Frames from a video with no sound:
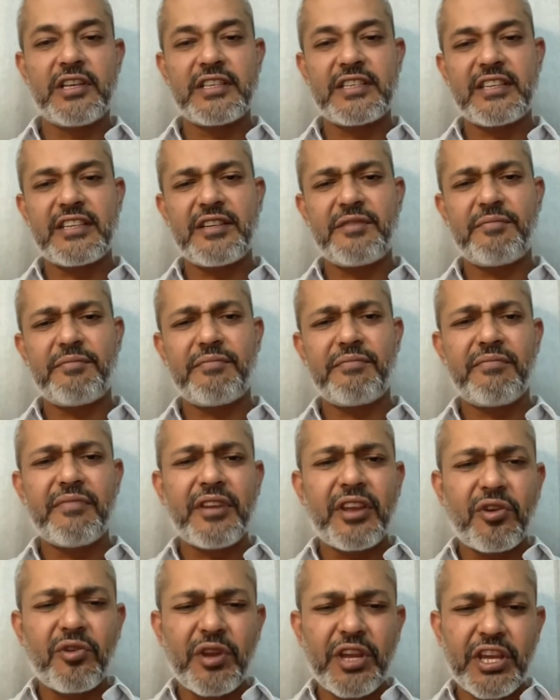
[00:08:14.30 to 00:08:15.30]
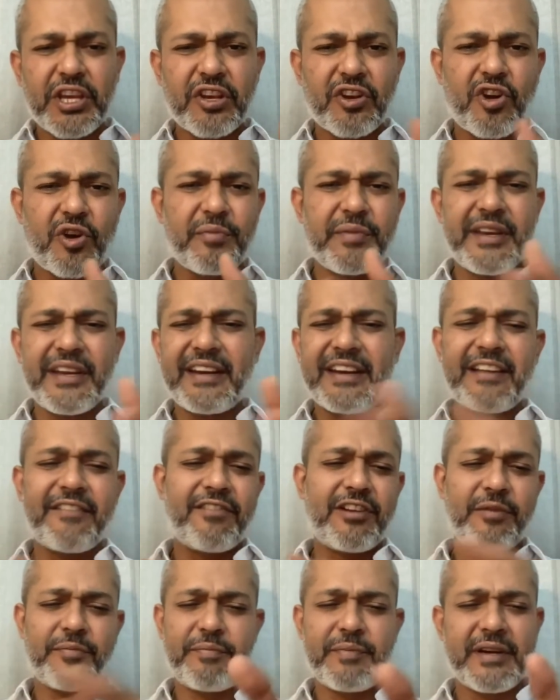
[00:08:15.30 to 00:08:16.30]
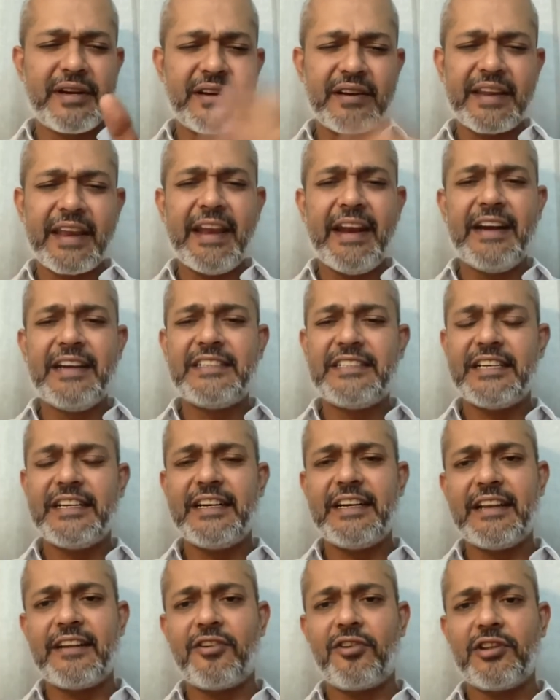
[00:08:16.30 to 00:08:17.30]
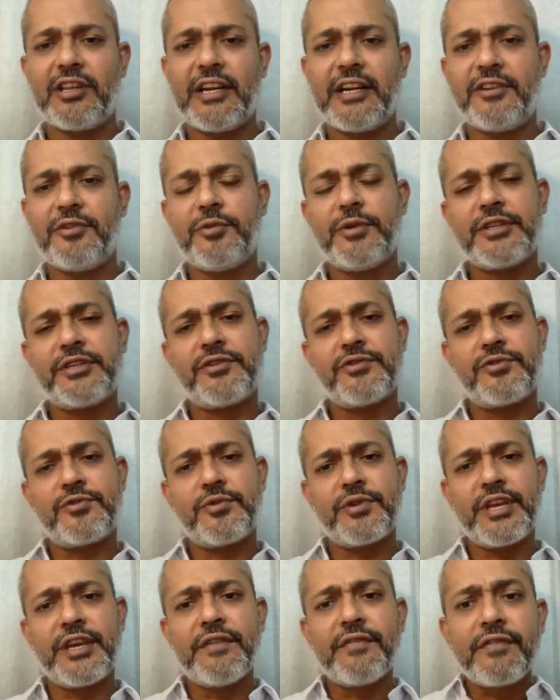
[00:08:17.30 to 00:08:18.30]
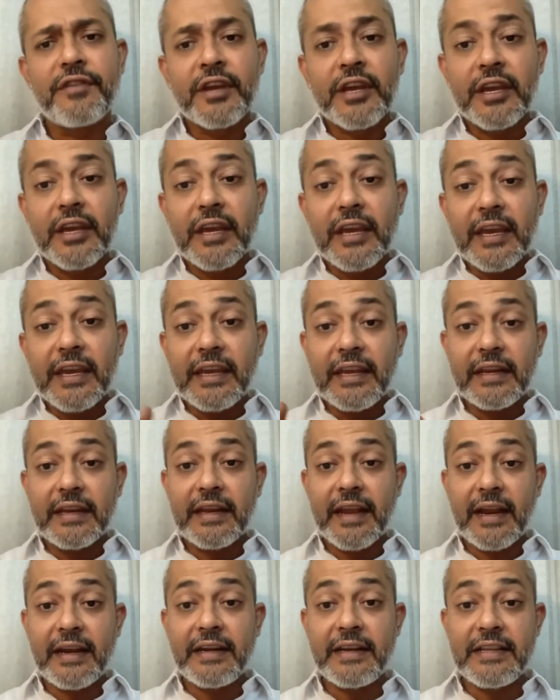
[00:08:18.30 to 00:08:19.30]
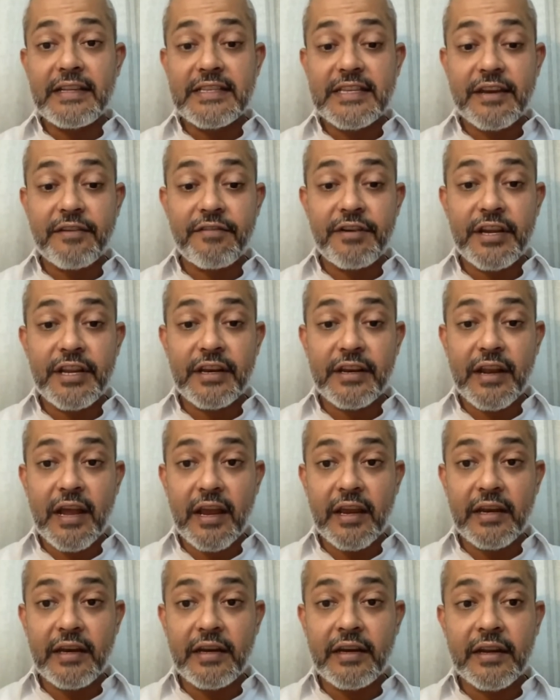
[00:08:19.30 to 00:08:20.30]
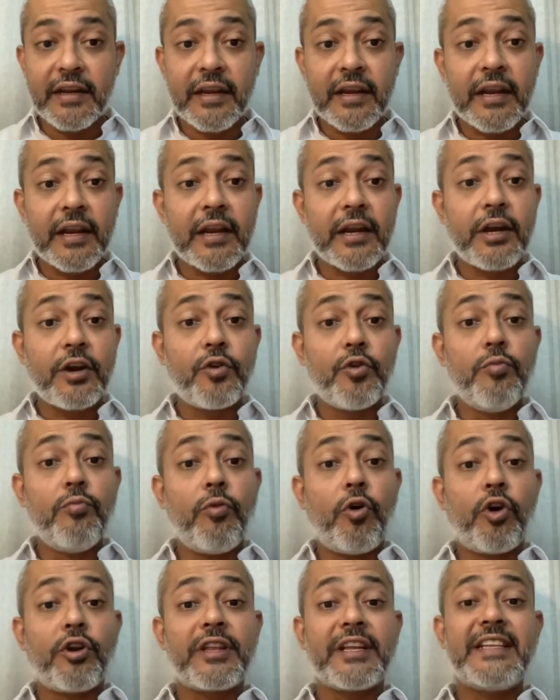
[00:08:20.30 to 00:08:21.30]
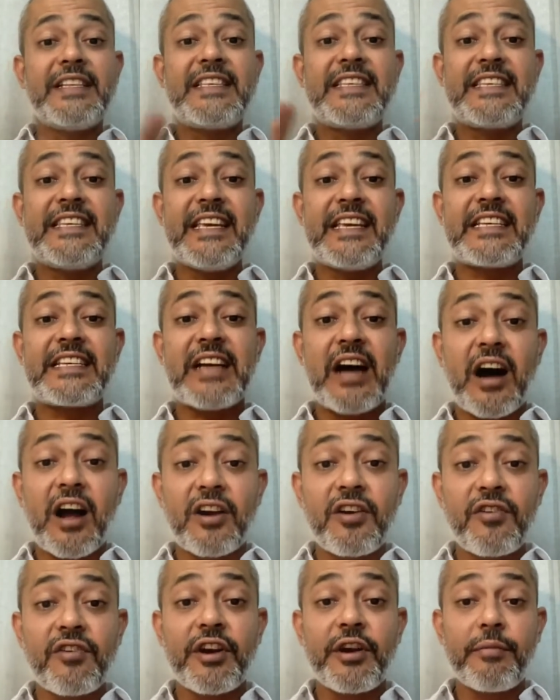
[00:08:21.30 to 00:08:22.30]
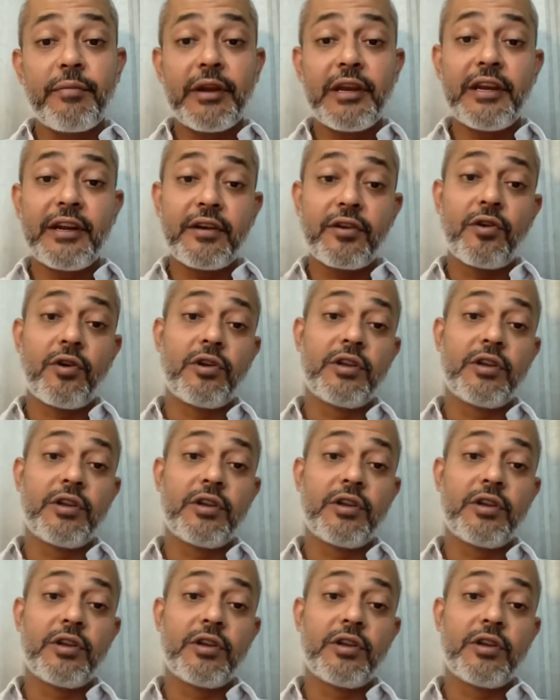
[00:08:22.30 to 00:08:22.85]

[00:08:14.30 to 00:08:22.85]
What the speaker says: in the economic development aid and all that US used to give in 1979 to more than $600 million